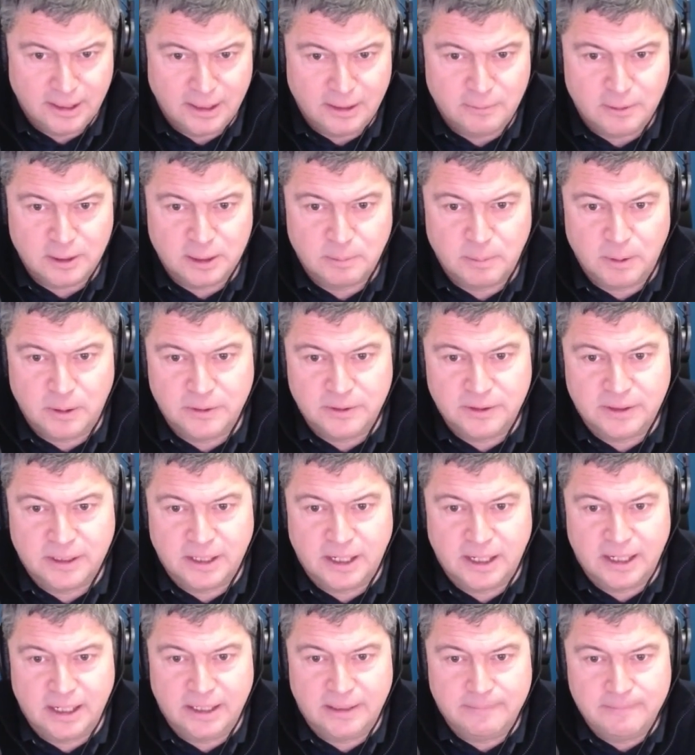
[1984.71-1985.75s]
response
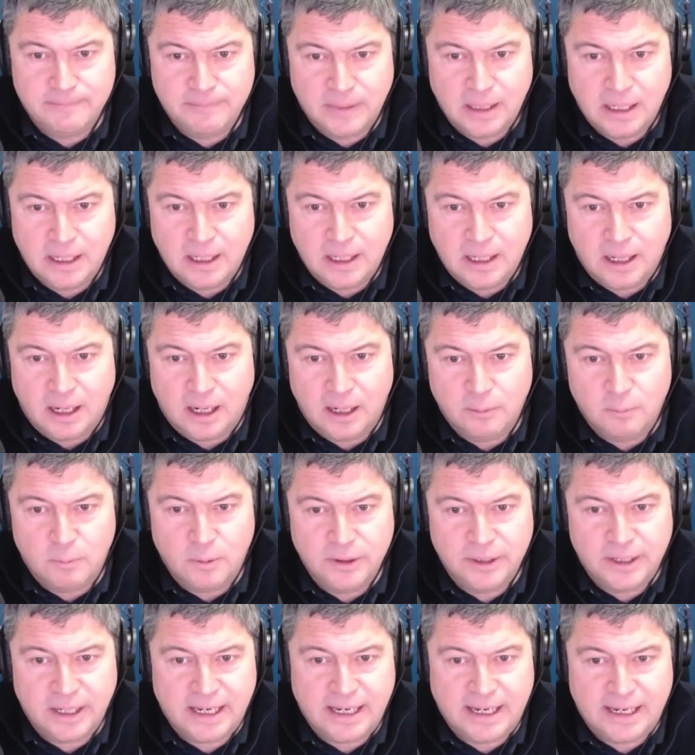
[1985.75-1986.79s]
saying, I
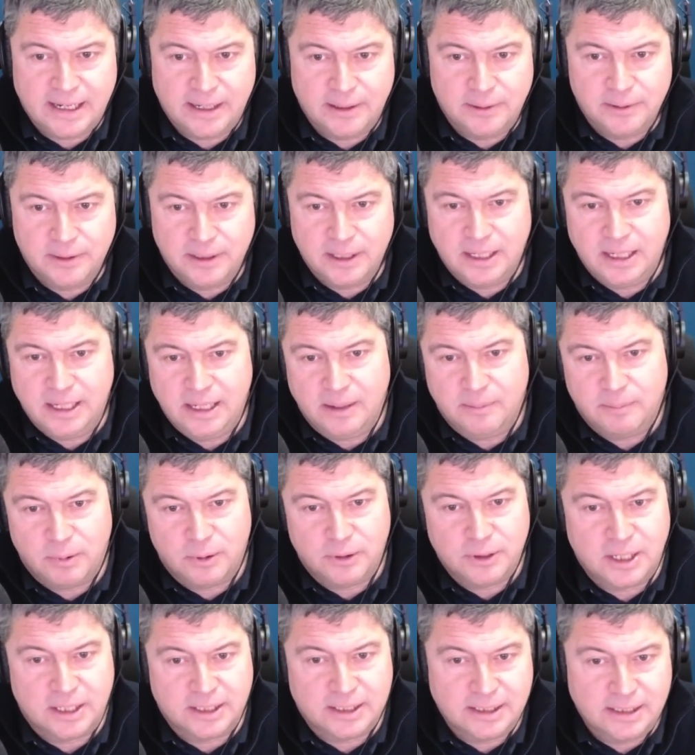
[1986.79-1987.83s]
wonder how the
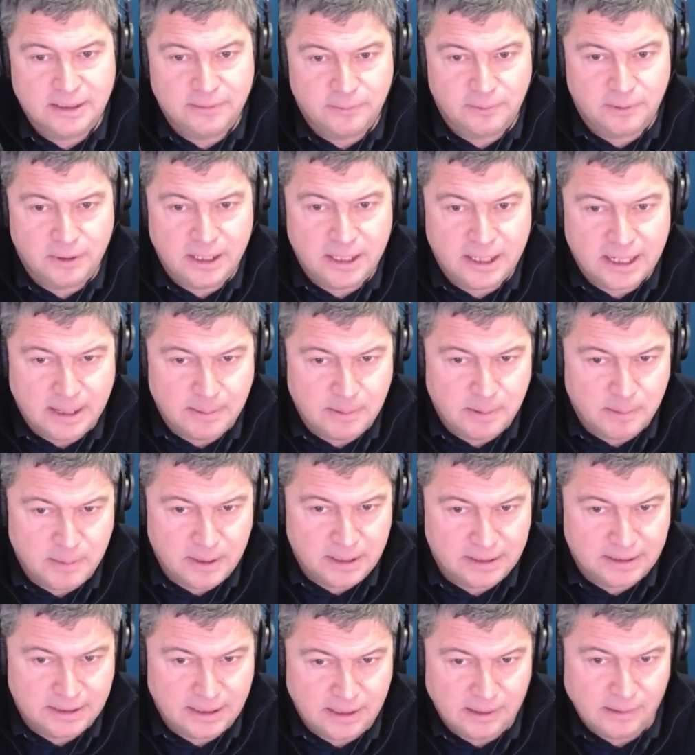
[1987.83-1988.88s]
project delivery
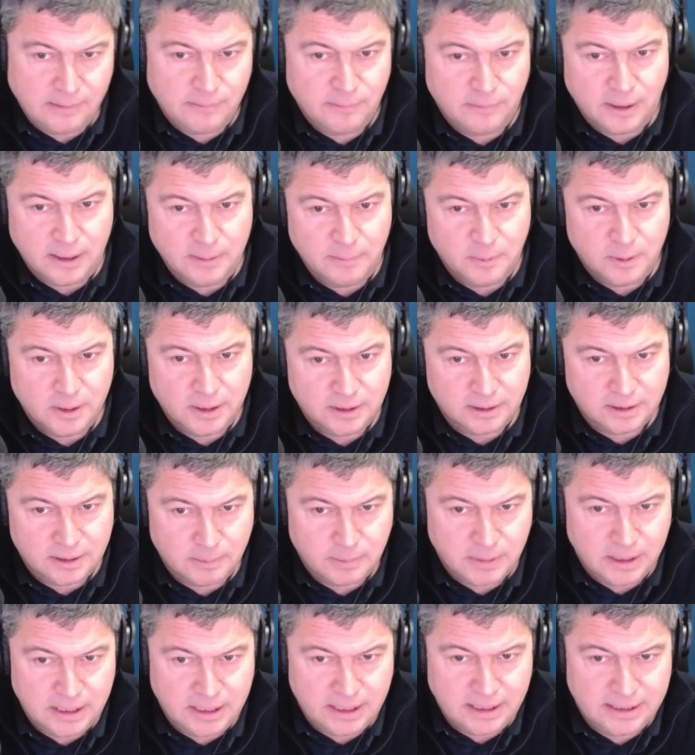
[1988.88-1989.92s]
capability framework, the
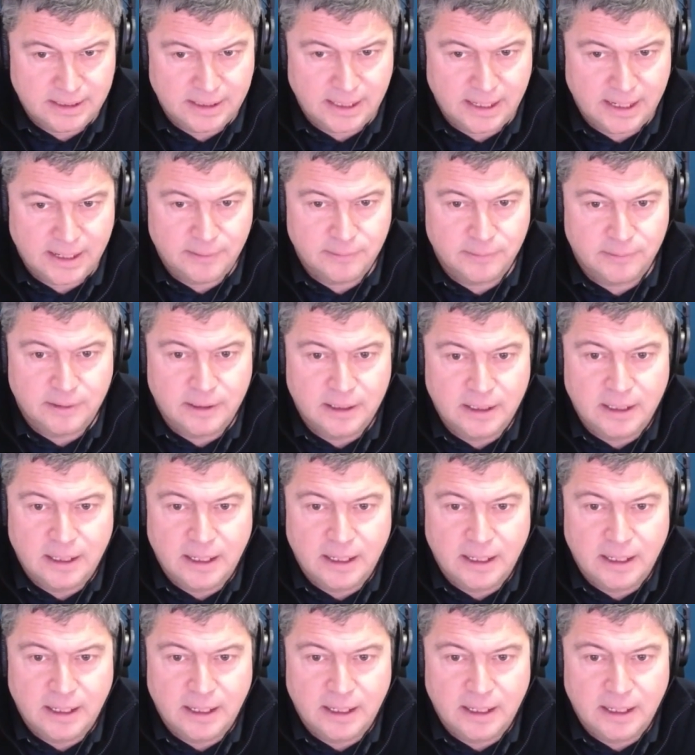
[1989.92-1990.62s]
PDCF,